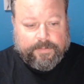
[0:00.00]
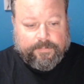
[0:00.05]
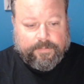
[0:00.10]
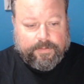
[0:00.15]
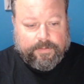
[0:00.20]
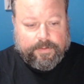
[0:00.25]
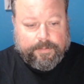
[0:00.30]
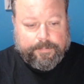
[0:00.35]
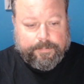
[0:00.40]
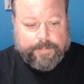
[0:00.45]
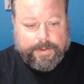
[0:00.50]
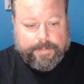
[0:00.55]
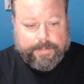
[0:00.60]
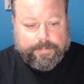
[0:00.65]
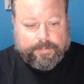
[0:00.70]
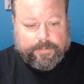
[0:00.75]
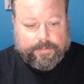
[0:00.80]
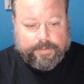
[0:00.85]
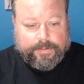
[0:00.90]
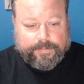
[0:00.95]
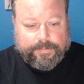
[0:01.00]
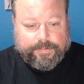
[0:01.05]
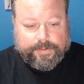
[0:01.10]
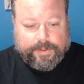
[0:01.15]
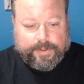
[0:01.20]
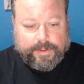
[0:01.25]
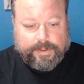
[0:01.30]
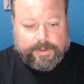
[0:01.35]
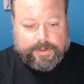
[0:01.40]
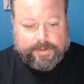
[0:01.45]
for the people and
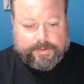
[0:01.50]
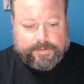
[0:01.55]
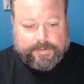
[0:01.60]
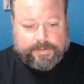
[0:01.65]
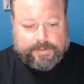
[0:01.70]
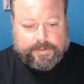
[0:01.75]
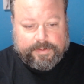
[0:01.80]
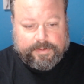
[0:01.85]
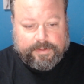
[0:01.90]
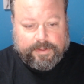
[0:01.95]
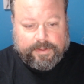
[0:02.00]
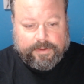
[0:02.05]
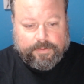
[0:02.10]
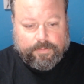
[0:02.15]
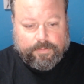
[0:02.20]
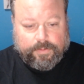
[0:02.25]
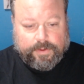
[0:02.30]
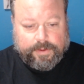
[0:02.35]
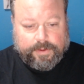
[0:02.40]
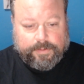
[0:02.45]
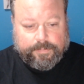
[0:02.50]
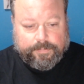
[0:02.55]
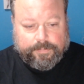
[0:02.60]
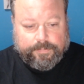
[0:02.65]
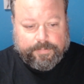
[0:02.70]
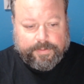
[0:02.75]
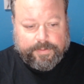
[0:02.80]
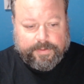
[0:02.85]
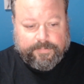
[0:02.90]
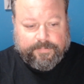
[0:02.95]
things that went
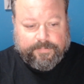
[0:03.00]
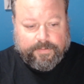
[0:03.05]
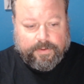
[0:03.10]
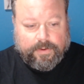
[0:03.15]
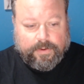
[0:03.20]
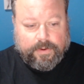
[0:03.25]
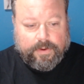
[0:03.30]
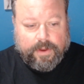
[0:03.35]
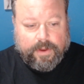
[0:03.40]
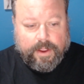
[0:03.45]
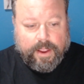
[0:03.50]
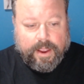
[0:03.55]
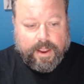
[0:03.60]
before.